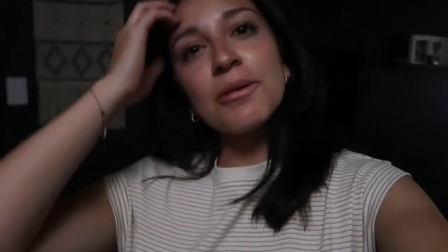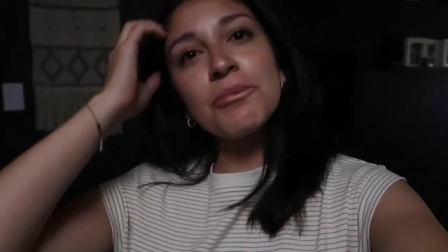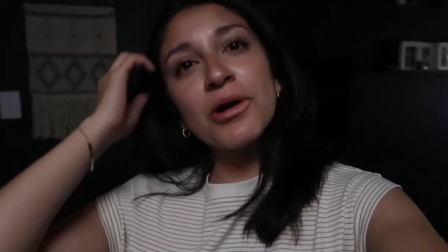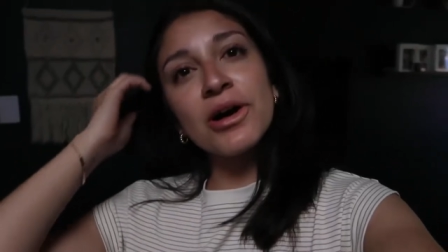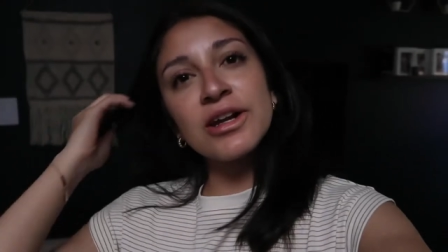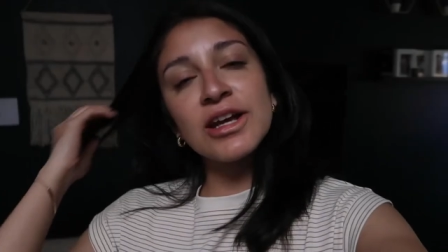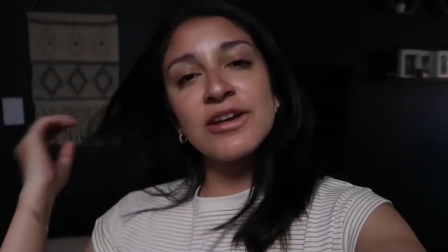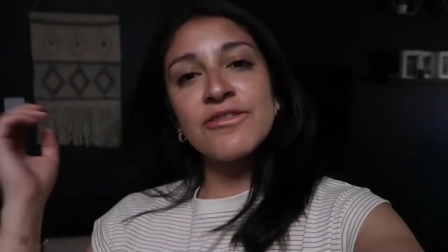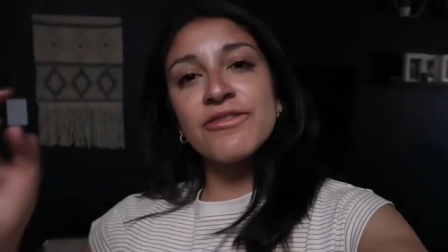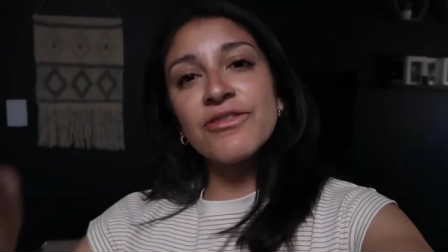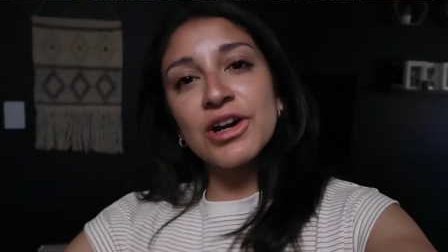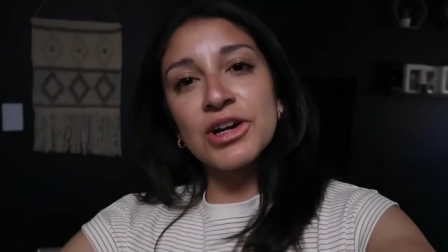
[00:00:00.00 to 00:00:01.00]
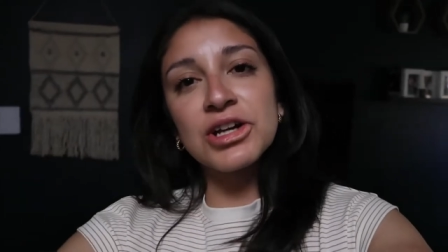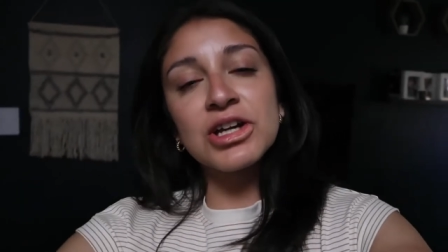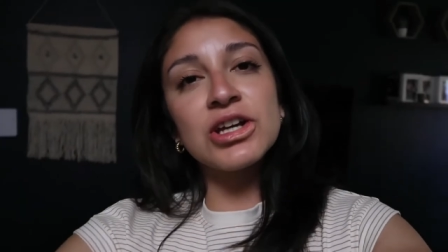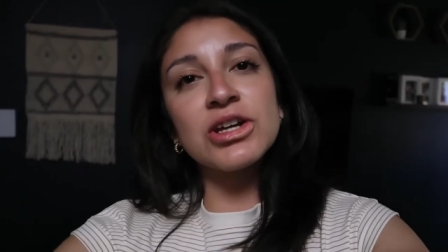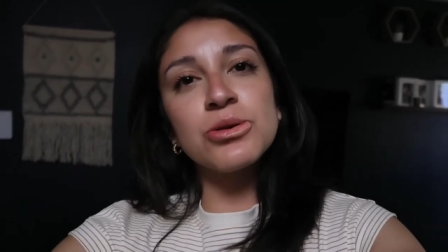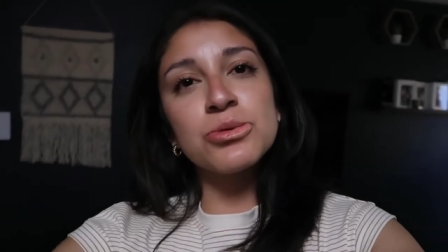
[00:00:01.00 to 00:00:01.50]
I bought a very
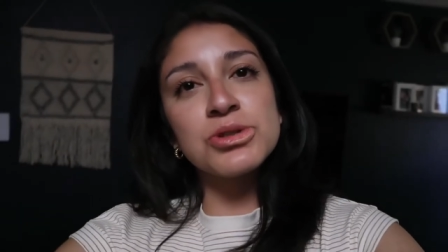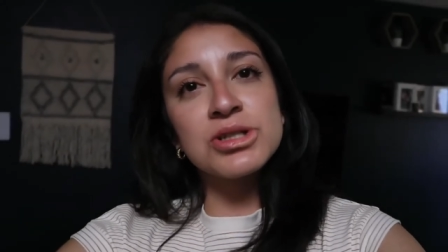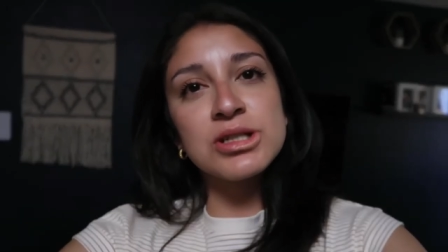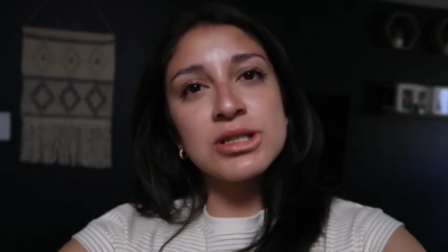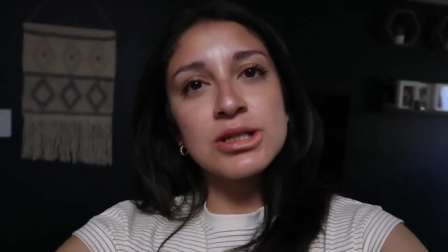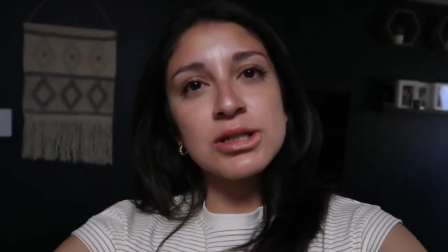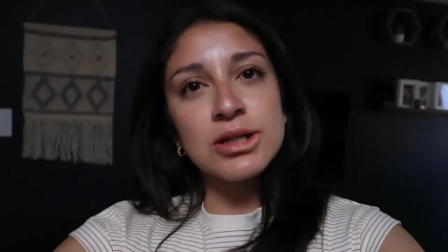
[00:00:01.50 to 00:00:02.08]
cute,